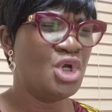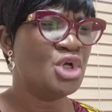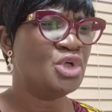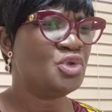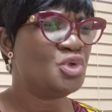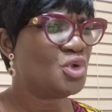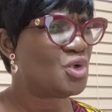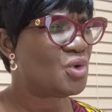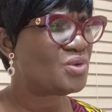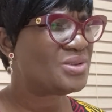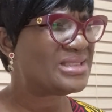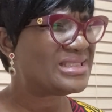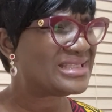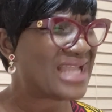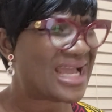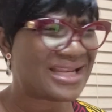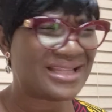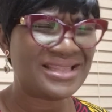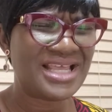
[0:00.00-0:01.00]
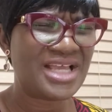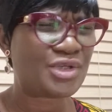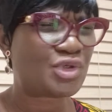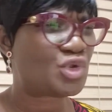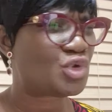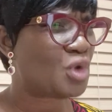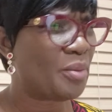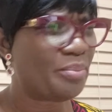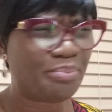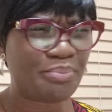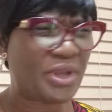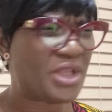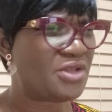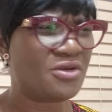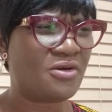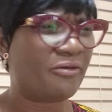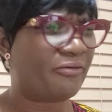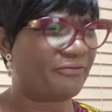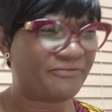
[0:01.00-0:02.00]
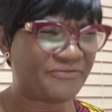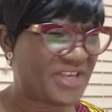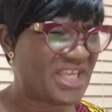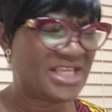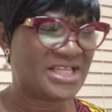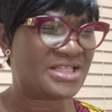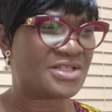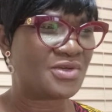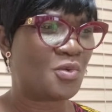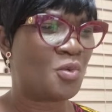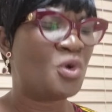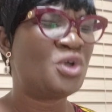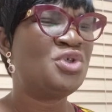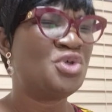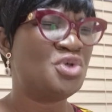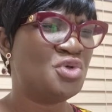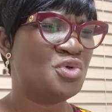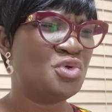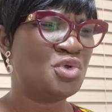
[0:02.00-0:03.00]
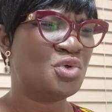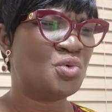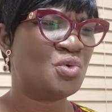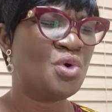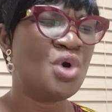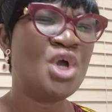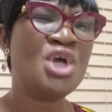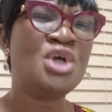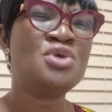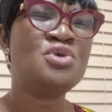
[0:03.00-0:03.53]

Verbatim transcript: You don't stand there stomping your feet. What do you do?